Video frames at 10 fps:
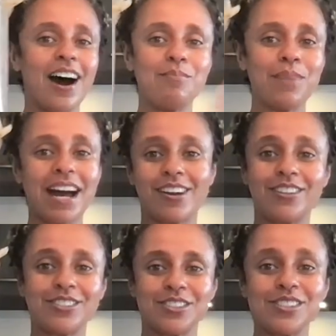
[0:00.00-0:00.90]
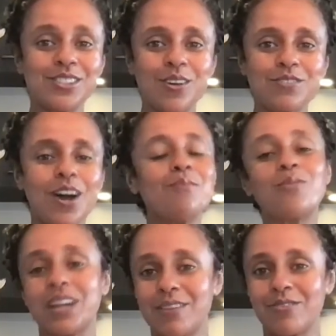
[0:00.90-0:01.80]
back onto the stovetop
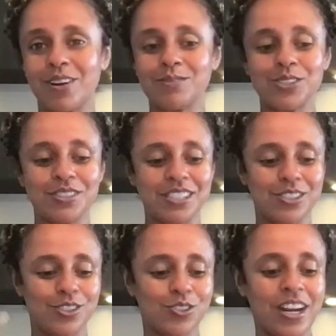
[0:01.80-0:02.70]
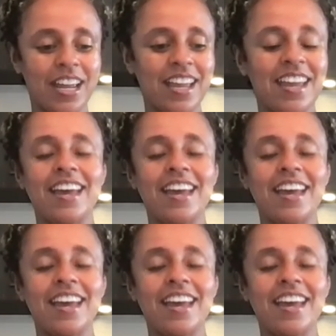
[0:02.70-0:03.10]
whenever I'm choosing to drink.